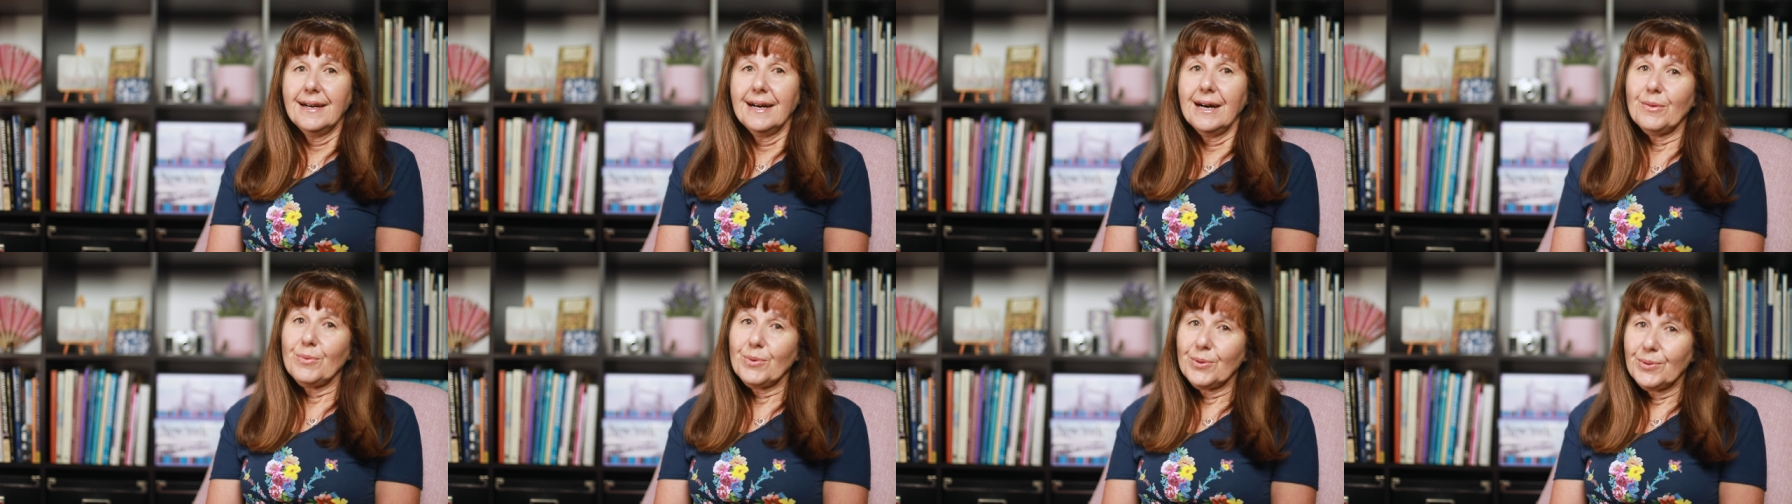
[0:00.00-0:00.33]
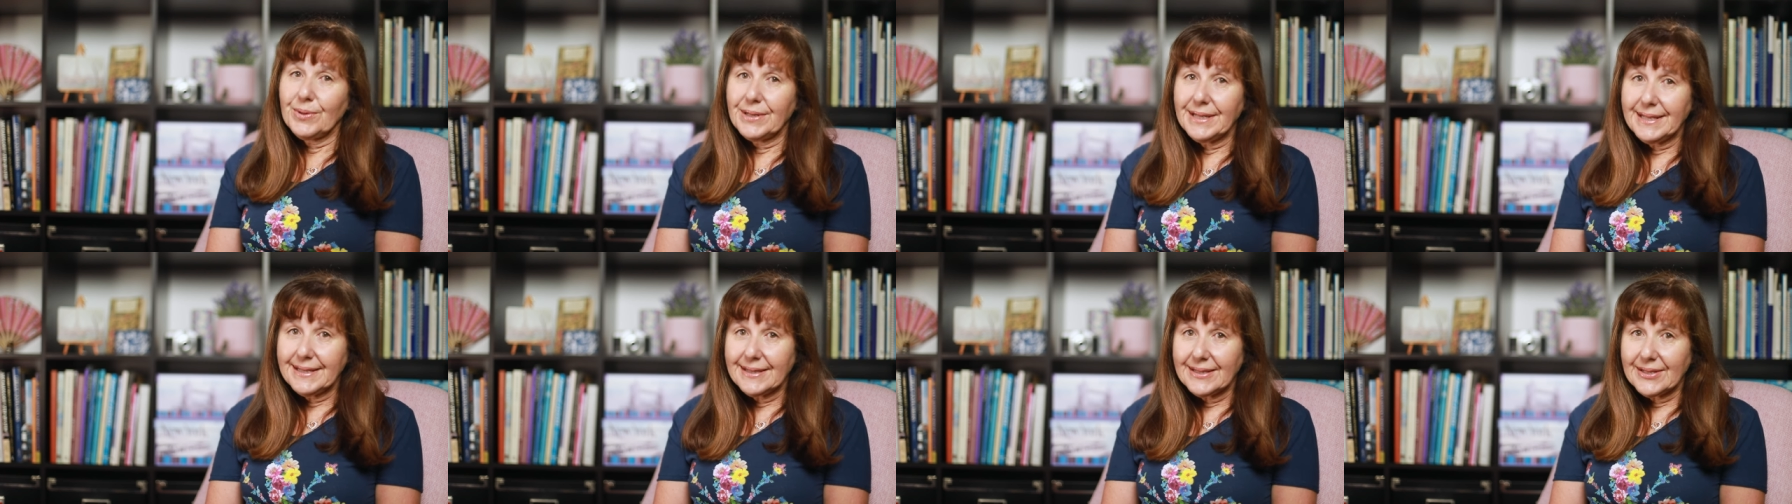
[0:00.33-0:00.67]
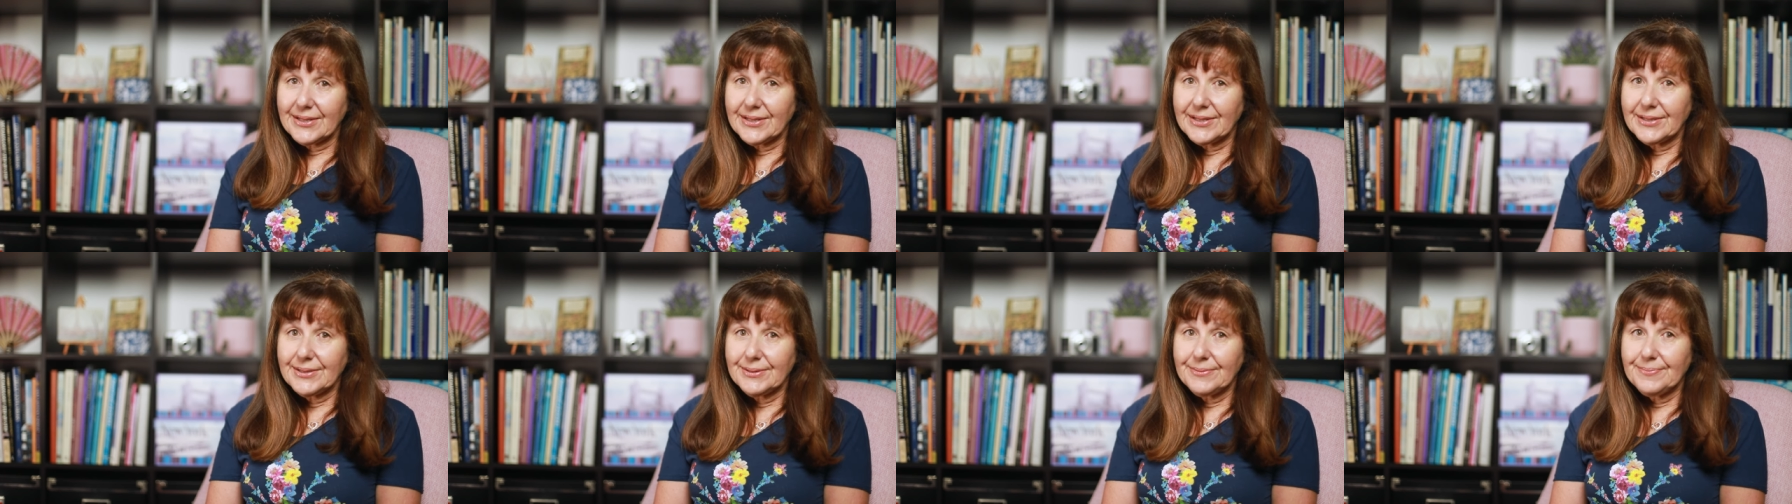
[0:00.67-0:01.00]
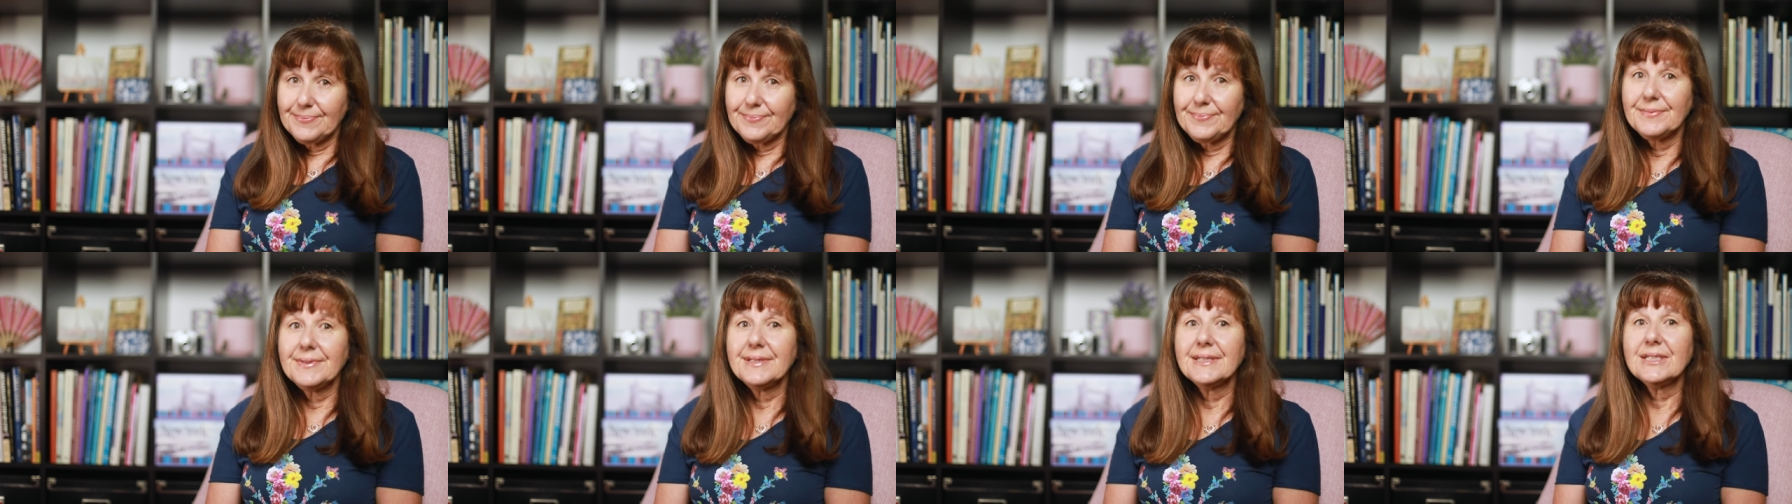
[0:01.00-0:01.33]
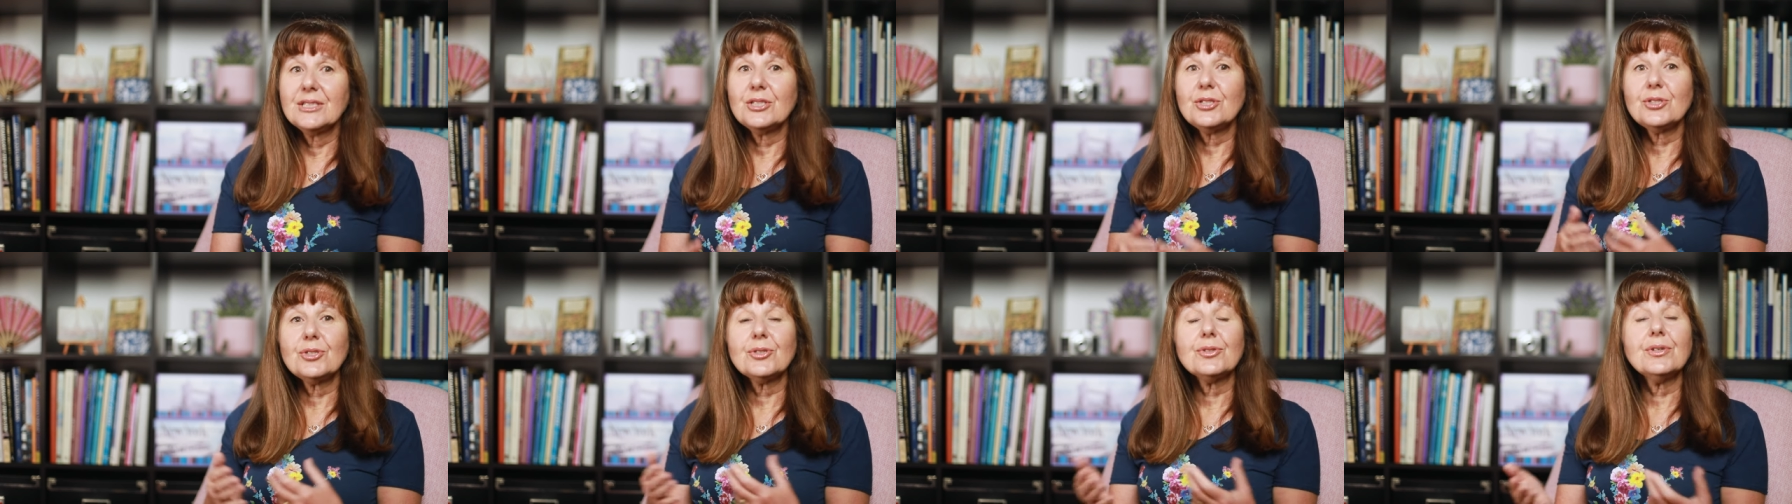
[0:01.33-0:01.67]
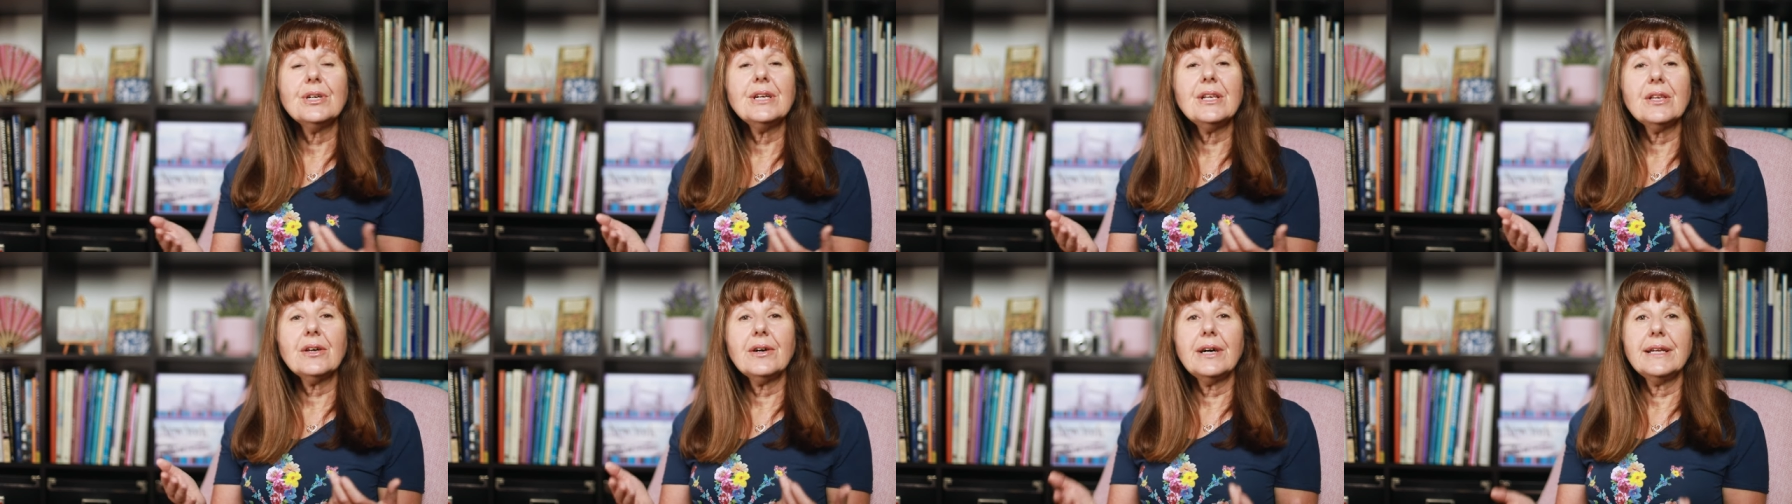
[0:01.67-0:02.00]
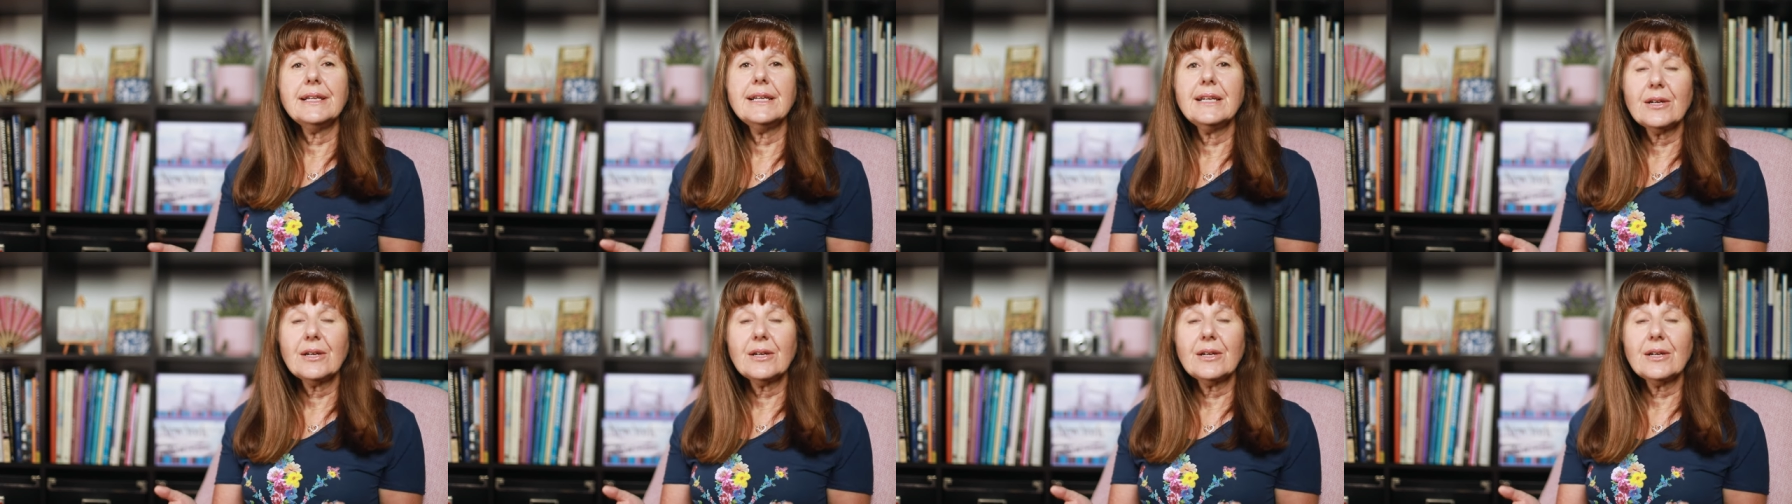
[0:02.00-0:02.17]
A warning though, the storyline